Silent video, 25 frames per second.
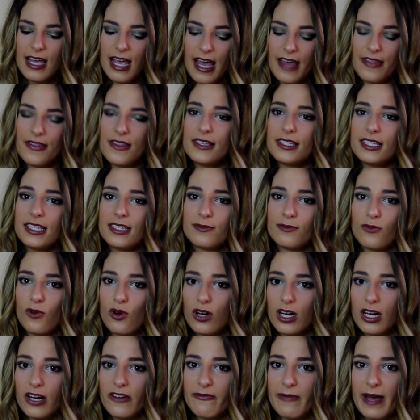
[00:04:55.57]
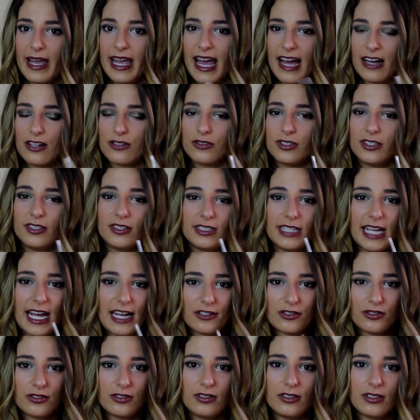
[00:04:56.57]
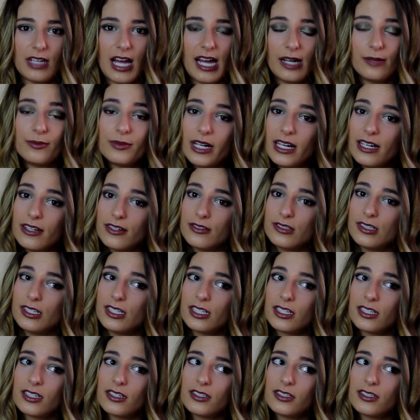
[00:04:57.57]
and this is more of my actual natural eyebrow